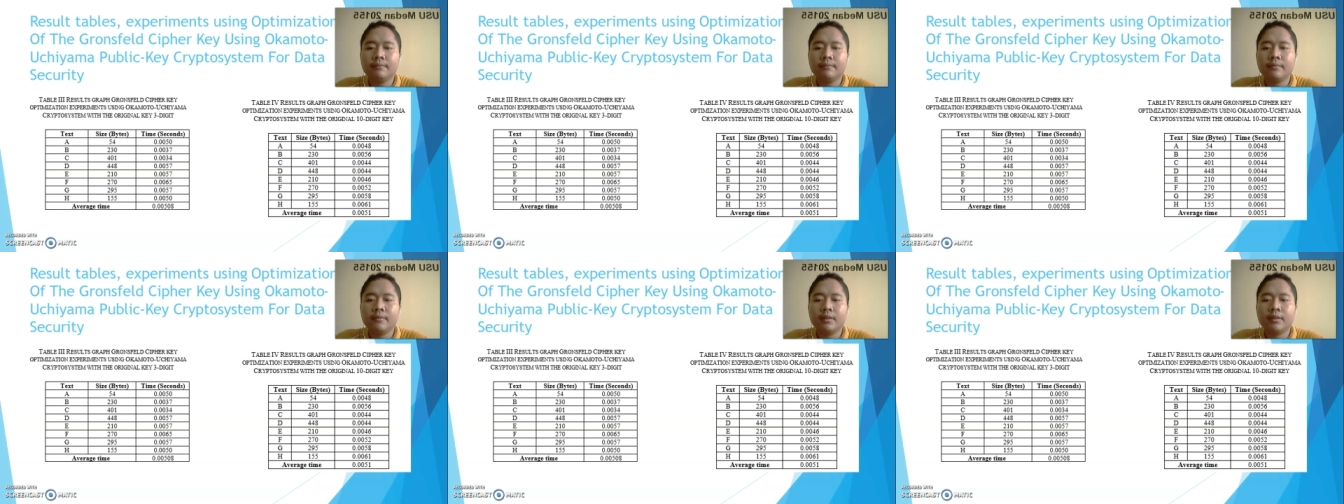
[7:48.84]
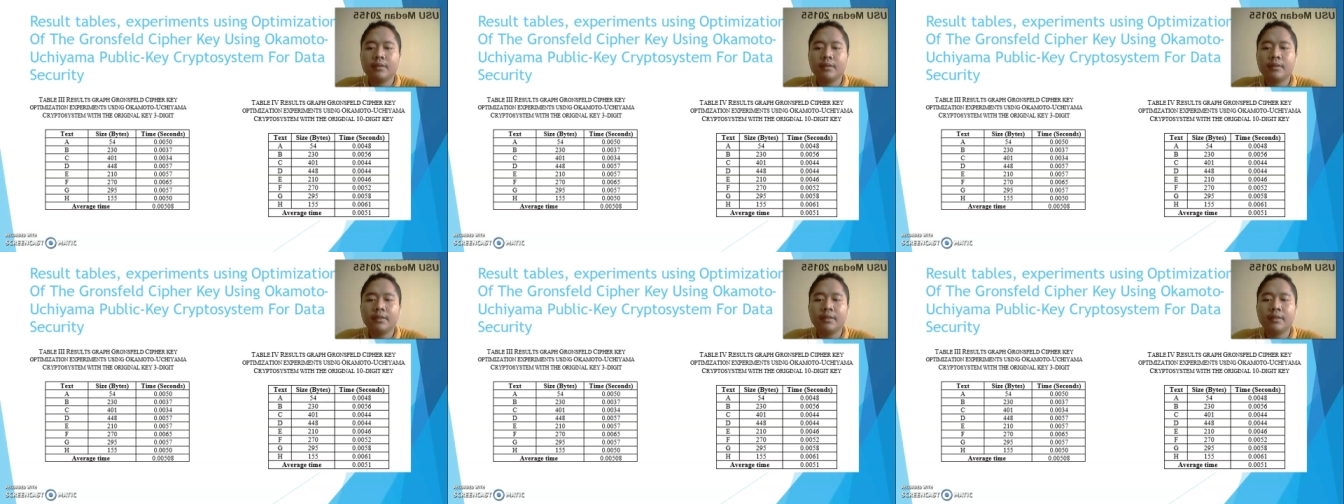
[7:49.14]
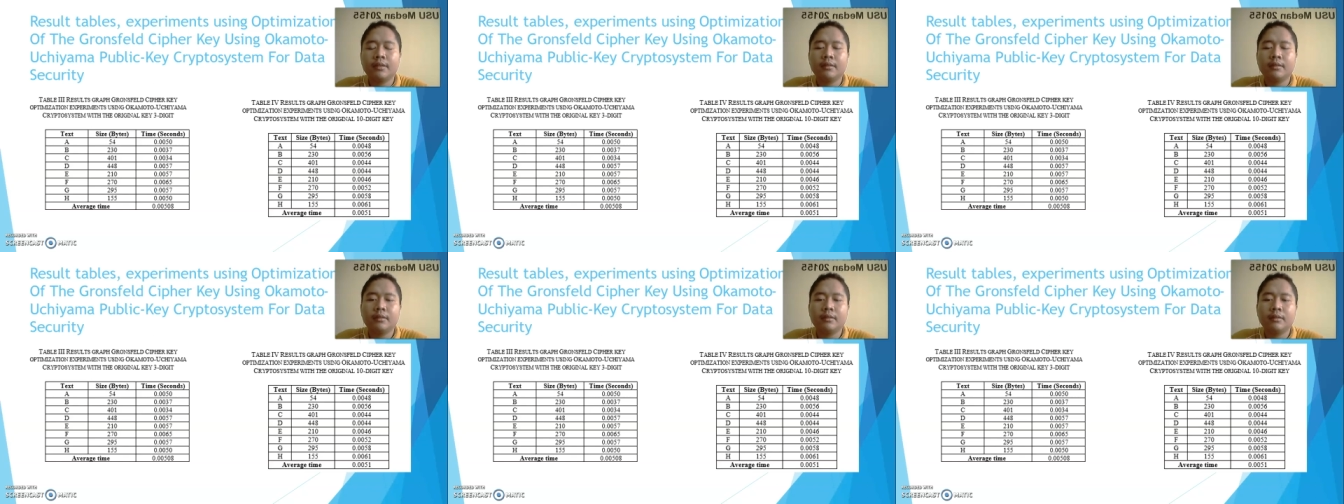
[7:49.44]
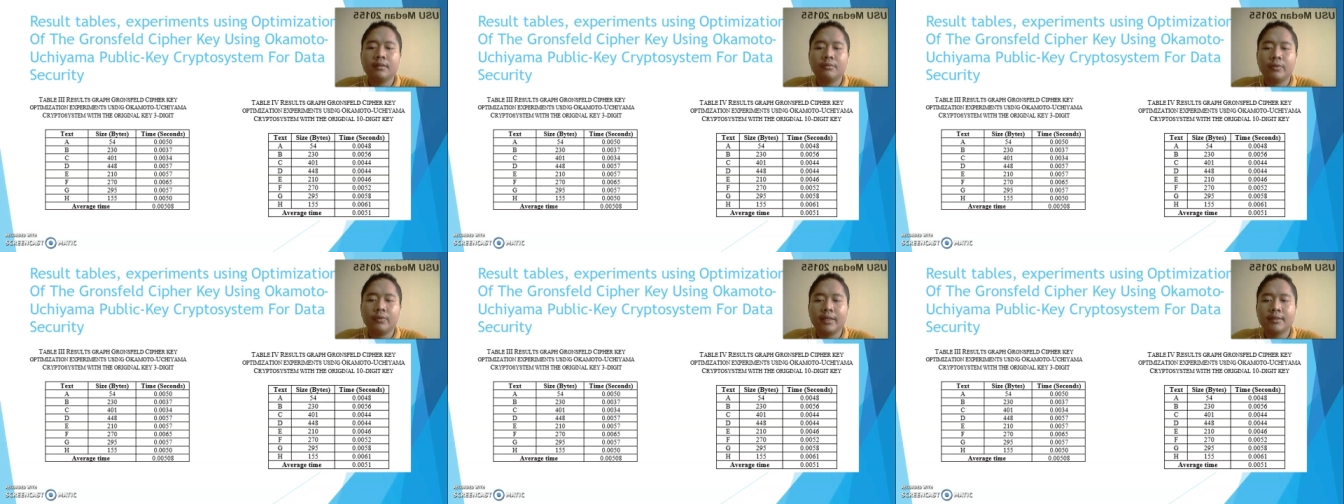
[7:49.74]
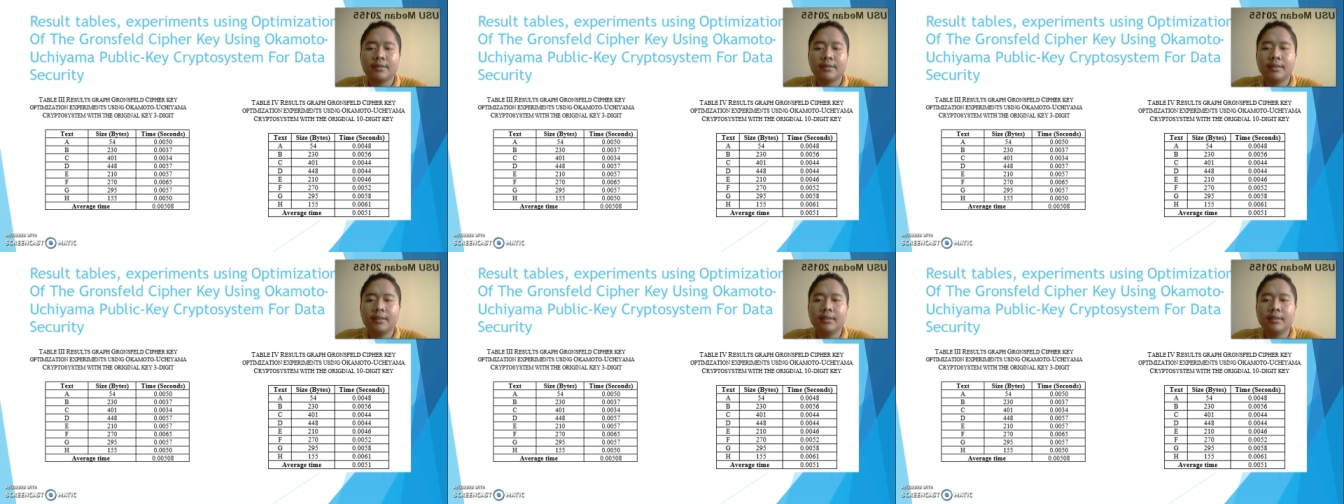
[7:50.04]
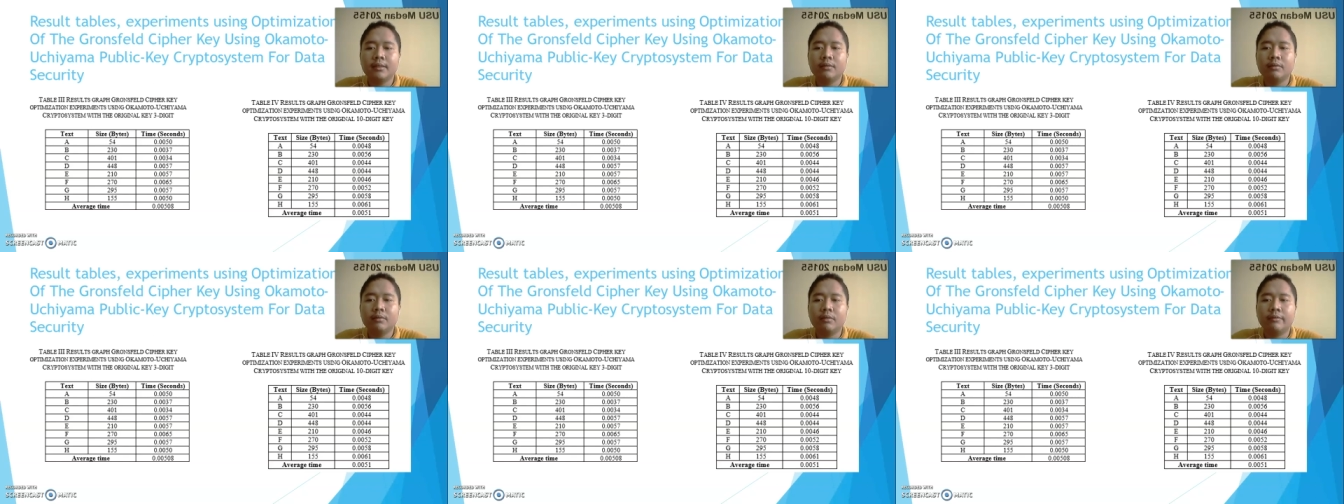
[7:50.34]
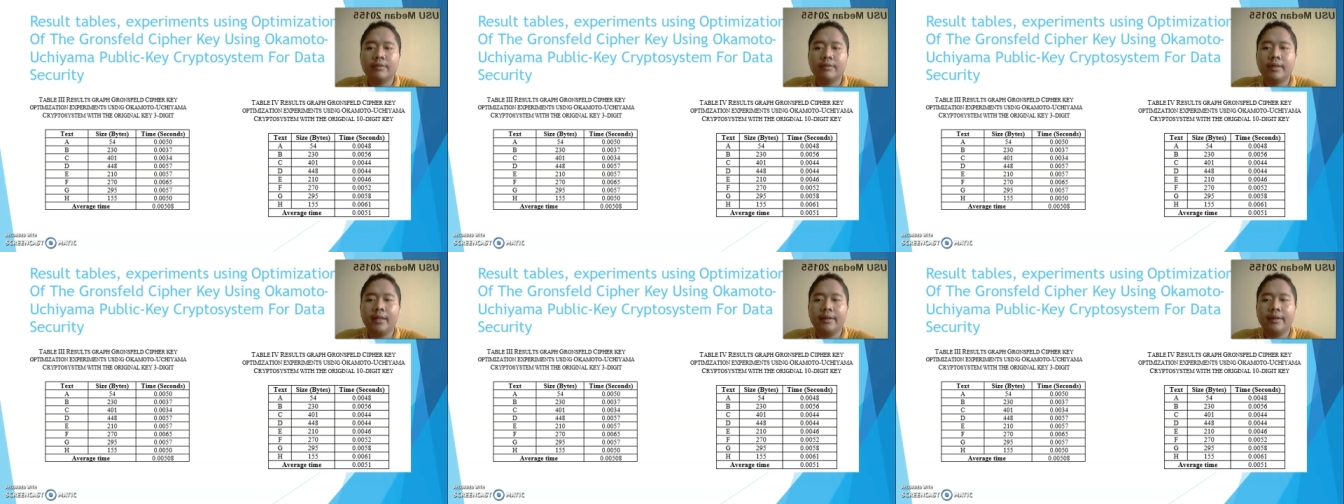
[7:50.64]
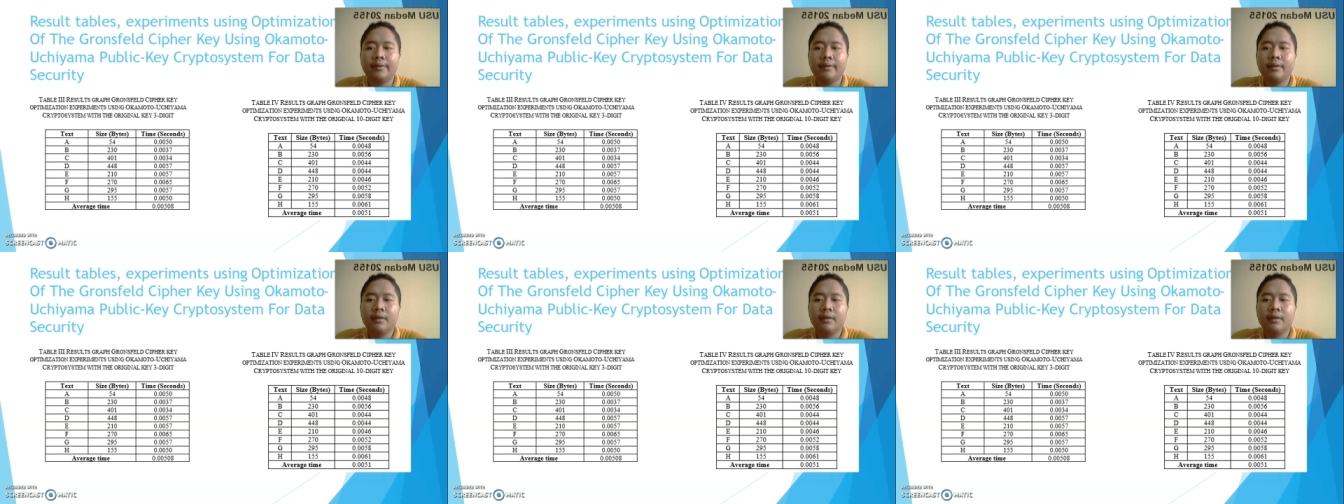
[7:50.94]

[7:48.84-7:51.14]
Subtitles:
Yeah, we can see over there.